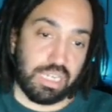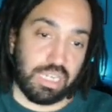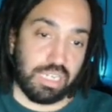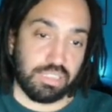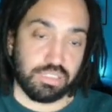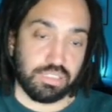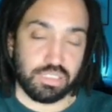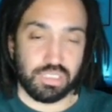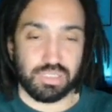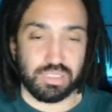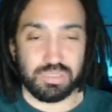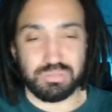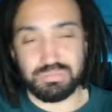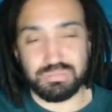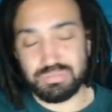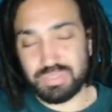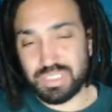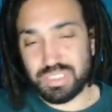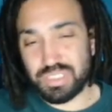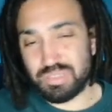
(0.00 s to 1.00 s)
so
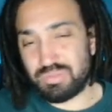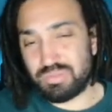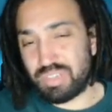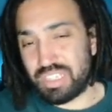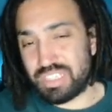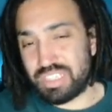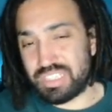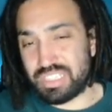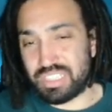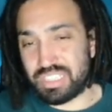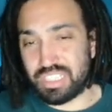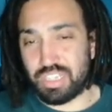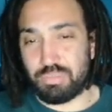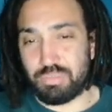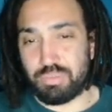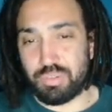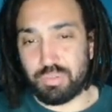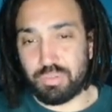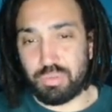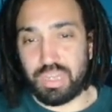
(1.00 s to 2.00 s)
we could write this in a
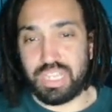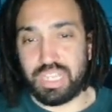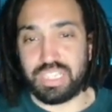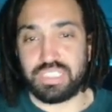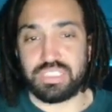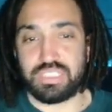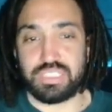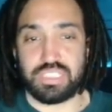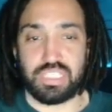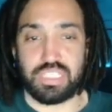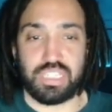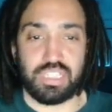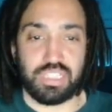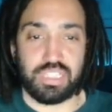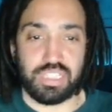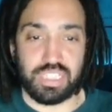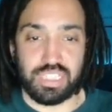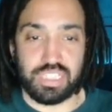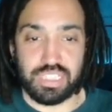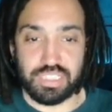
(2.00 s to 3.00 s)
couple of ways.
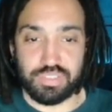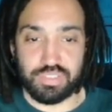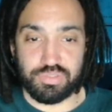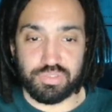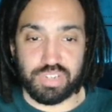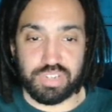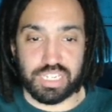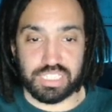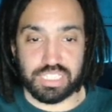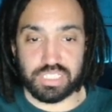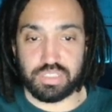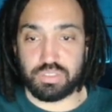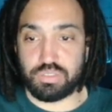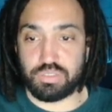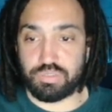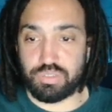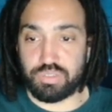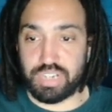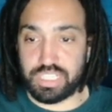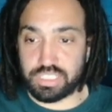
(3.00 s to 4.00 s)
There's a fraction on a
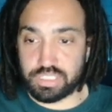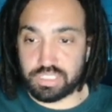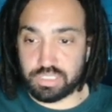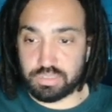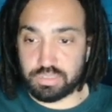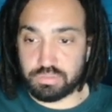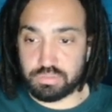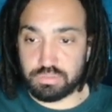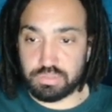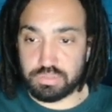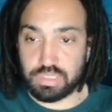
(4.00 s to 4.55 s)
fraction,